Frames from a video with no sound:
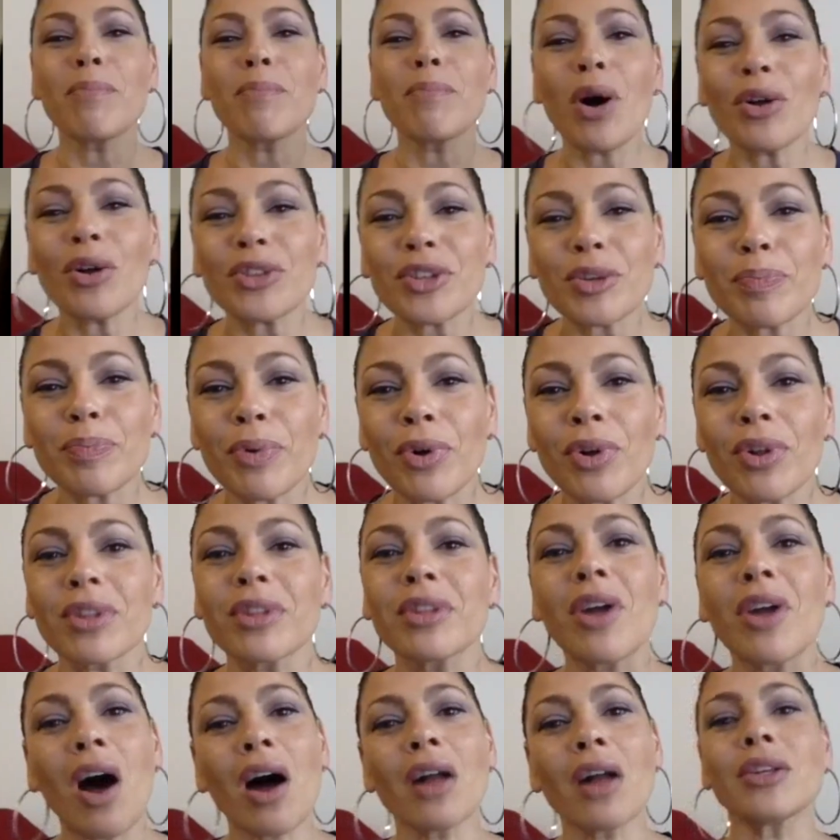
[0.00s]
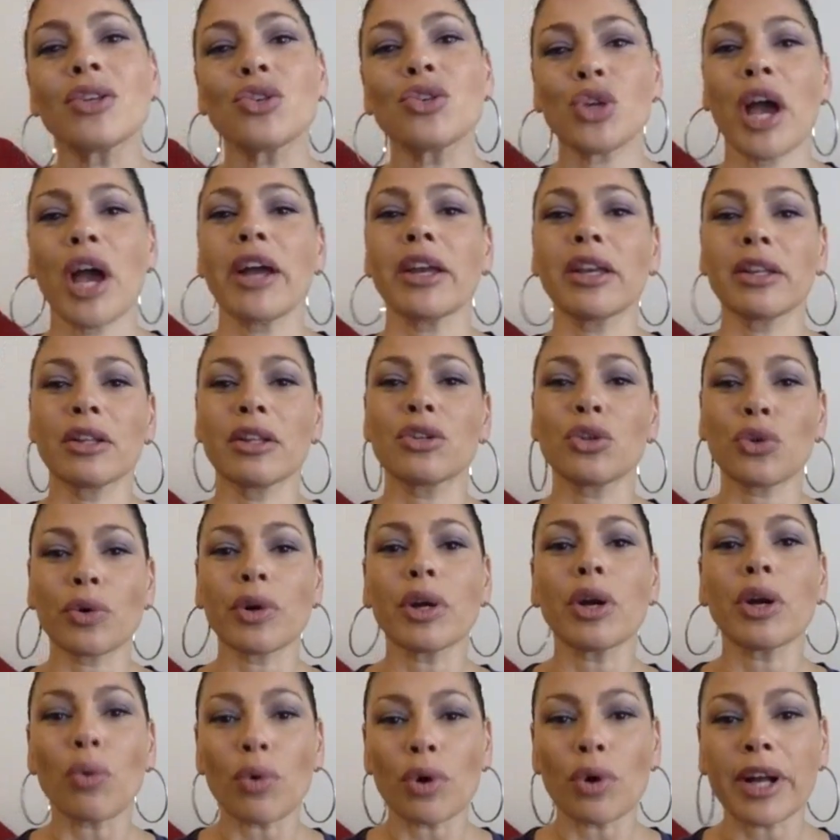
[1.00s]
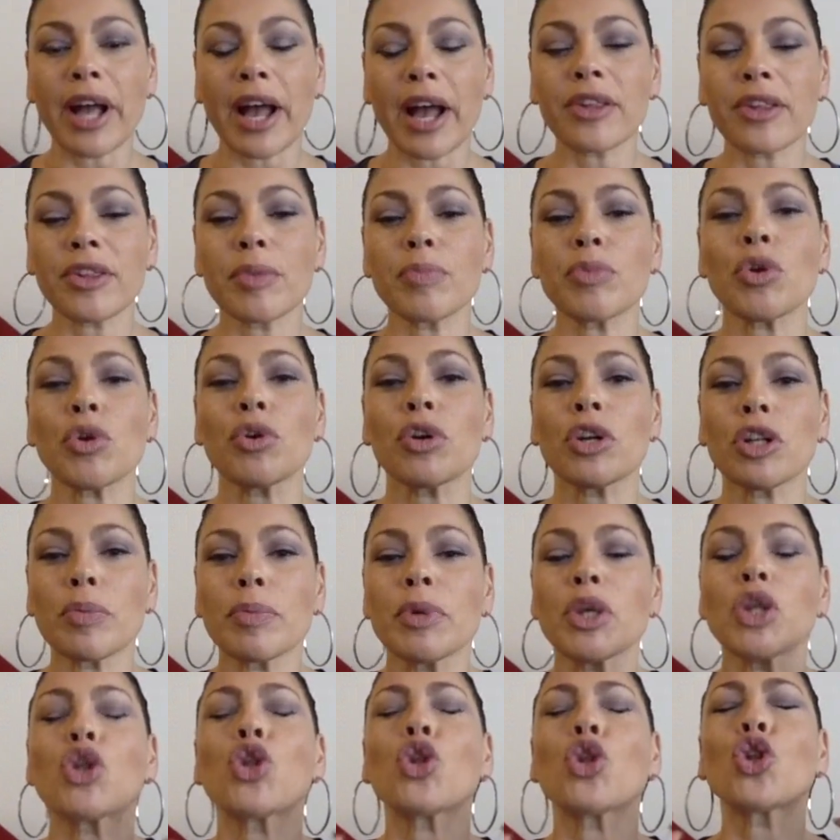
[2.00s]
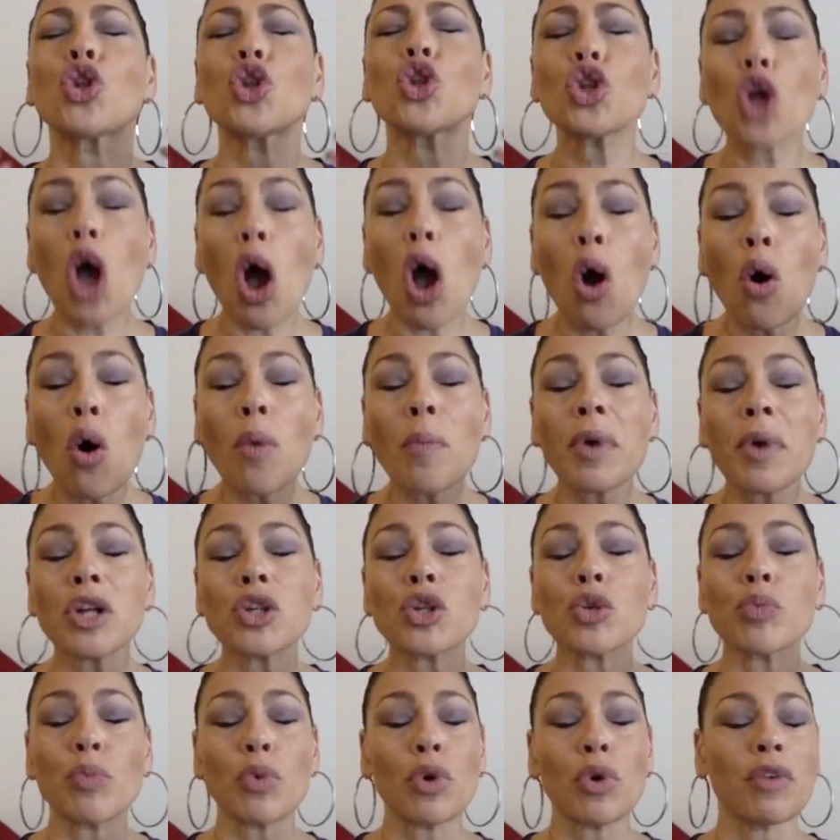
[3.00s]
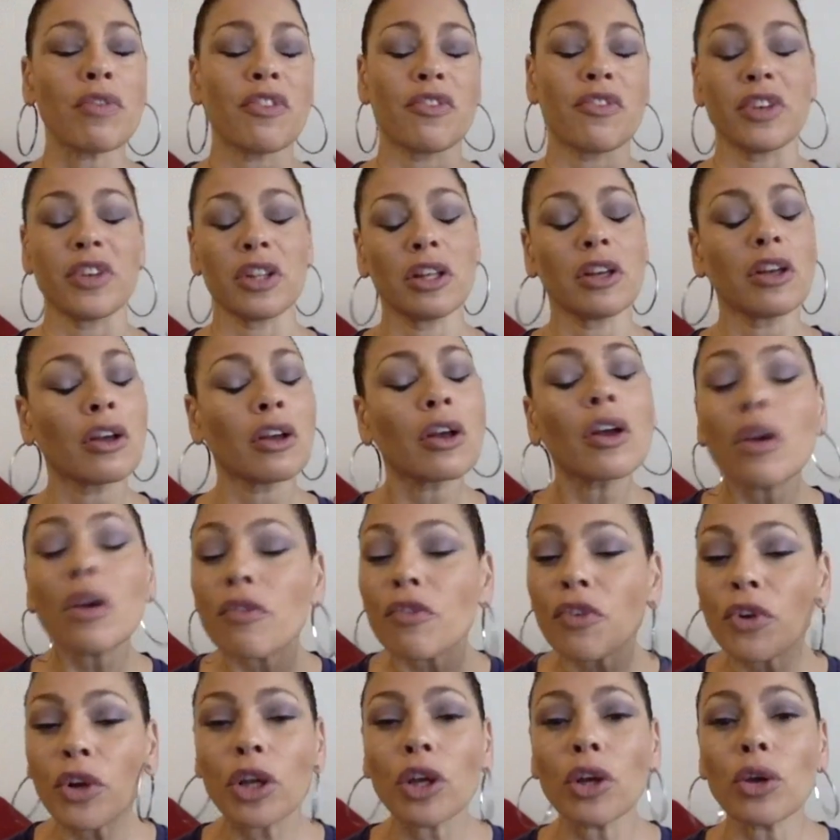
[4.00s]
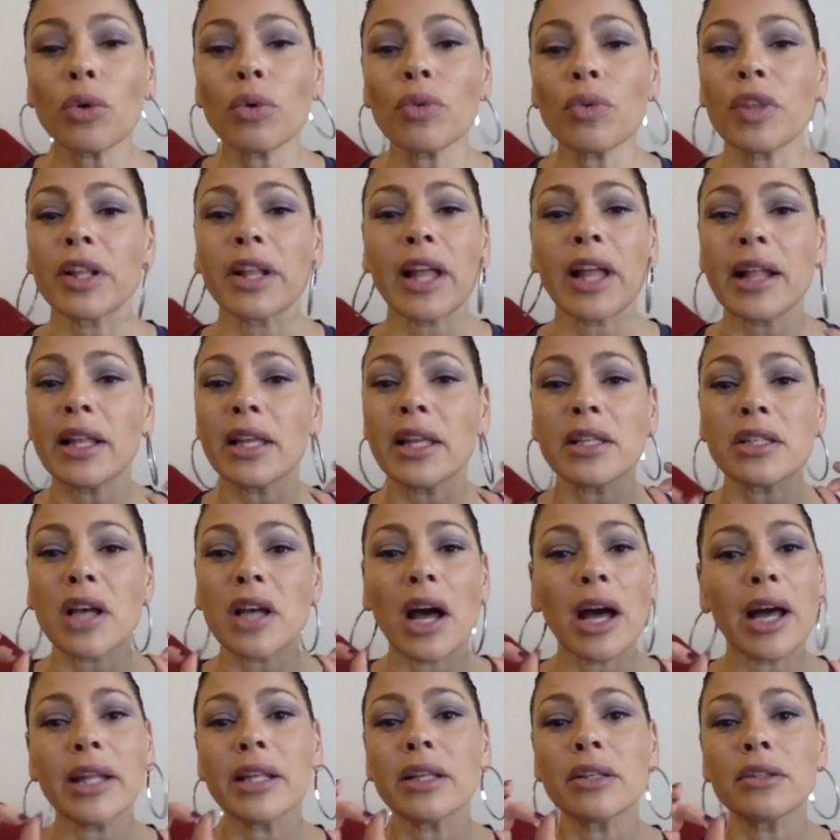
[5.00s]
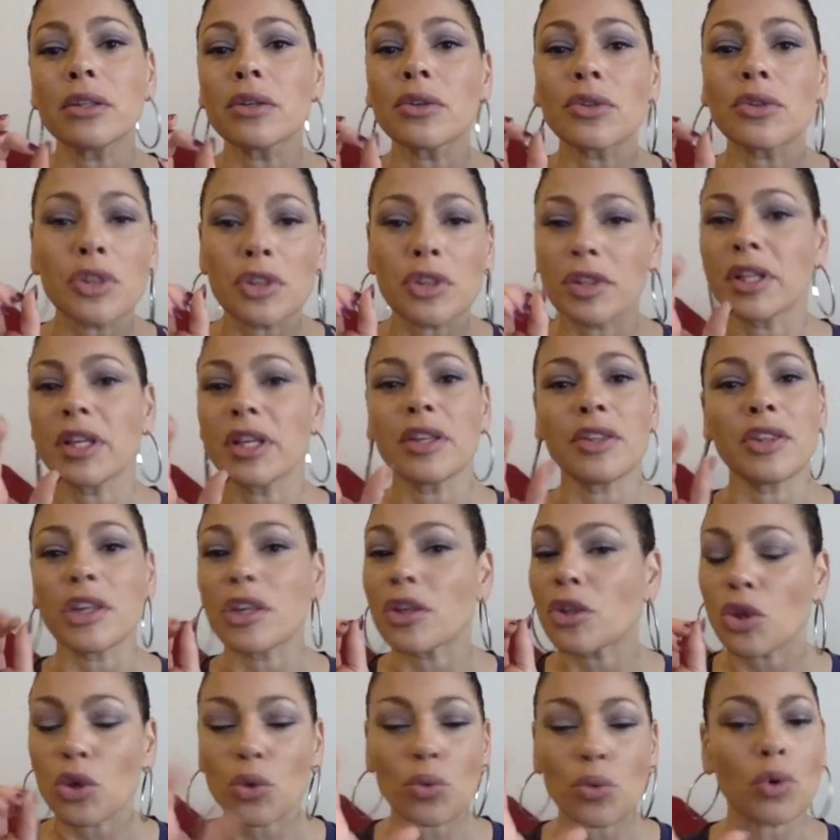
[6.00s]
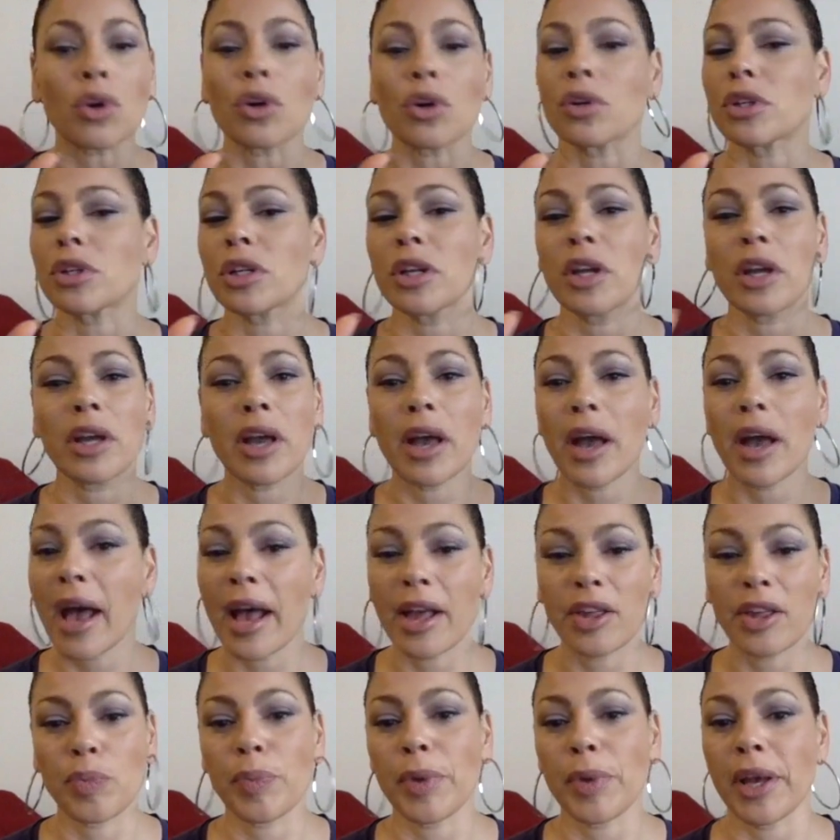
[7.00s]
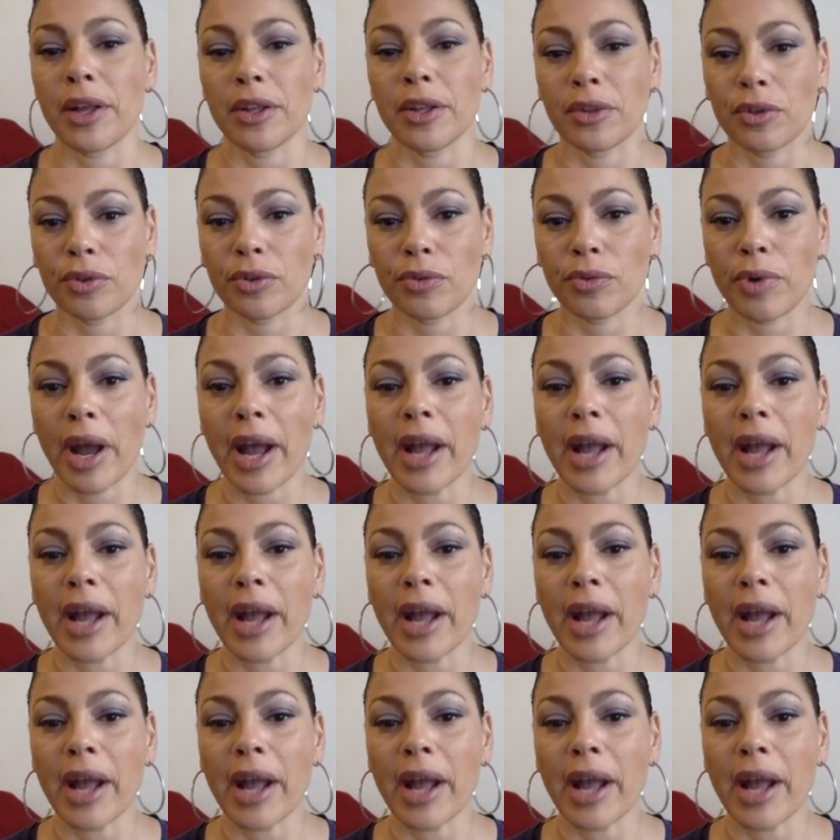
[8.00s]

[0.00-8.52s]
multiple non-ejaculatory orgasms are going to be so much more fulfilling for you than any tiny little sneezy squirt has been.